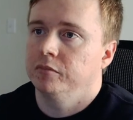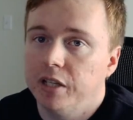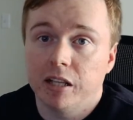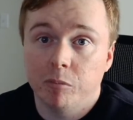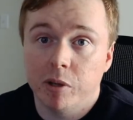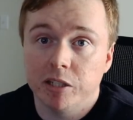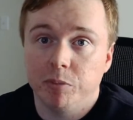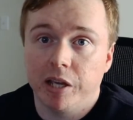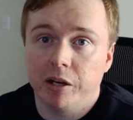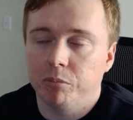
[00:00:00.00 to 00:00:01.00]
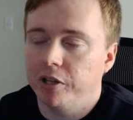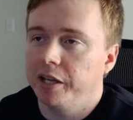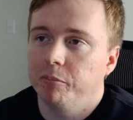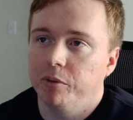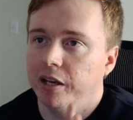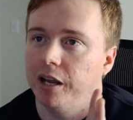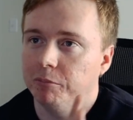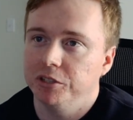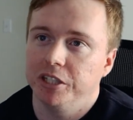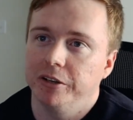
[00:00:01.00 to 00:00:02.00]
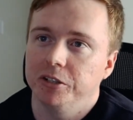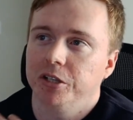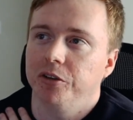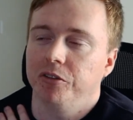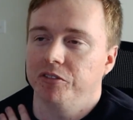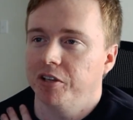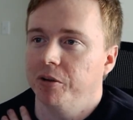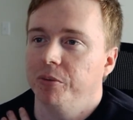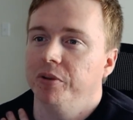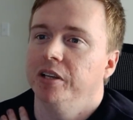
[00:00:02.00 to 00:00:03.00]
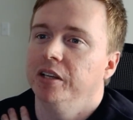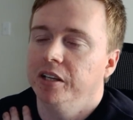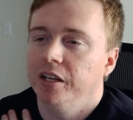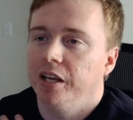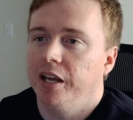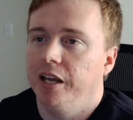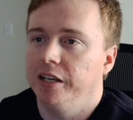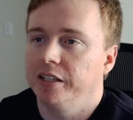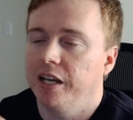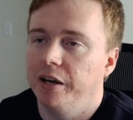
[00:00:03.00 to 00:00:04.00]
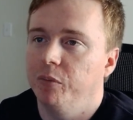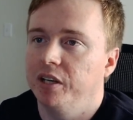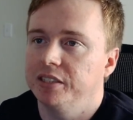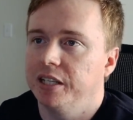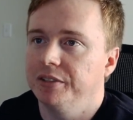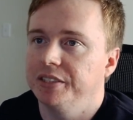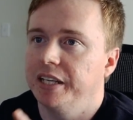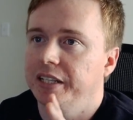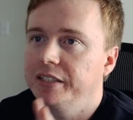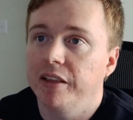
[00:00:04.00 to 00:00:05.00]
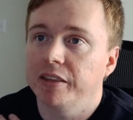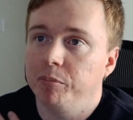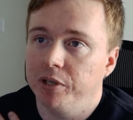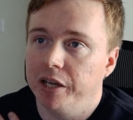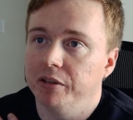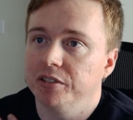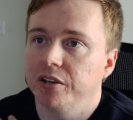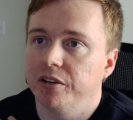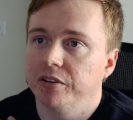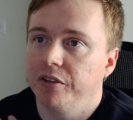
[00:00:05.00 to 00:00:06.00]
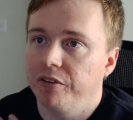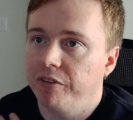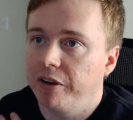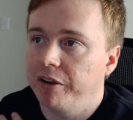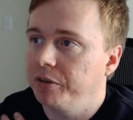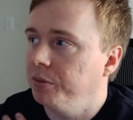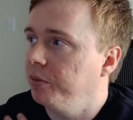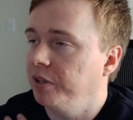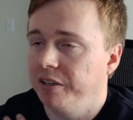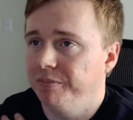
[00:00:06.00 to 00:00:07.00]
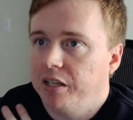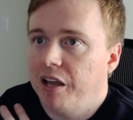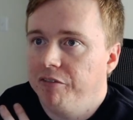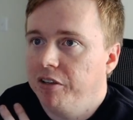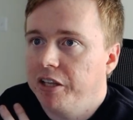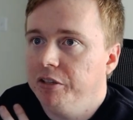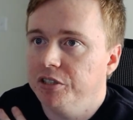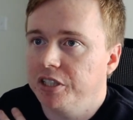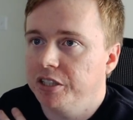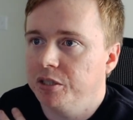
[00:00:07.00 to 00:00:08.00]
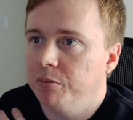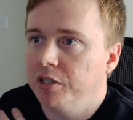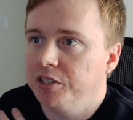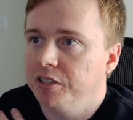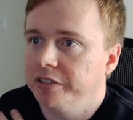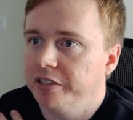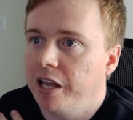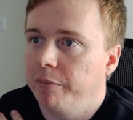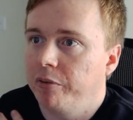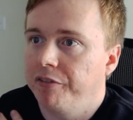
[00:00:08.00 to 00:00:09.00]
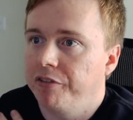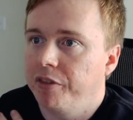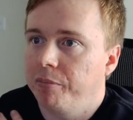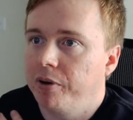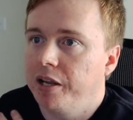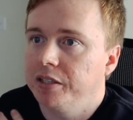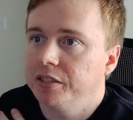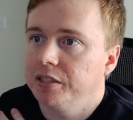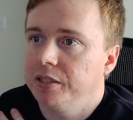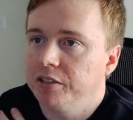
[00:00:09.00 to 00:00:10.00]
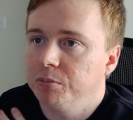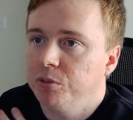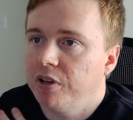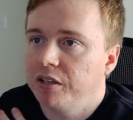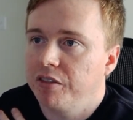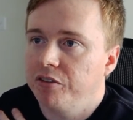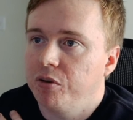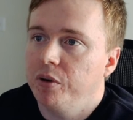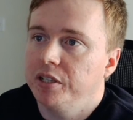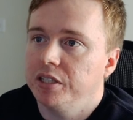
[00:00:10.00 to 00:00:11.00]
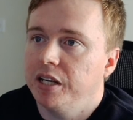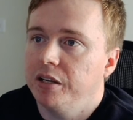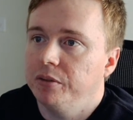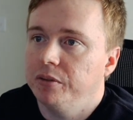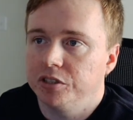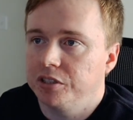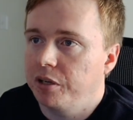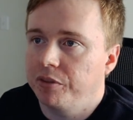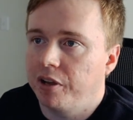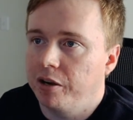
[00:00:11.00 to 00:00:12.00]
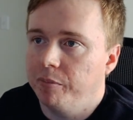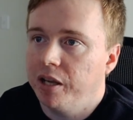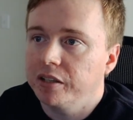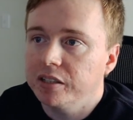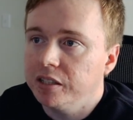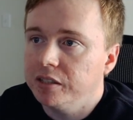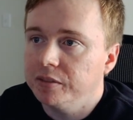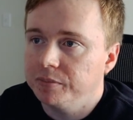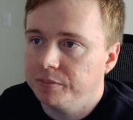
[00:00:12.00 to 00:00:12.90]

Not the best piano playing, but I'm just here to show you the tone and kind of what it sounds like. I like the pianos, they're very cool, and I feel like you just get so much in this library for the price. Let's move on to the toys now. Let's start with the harmonica.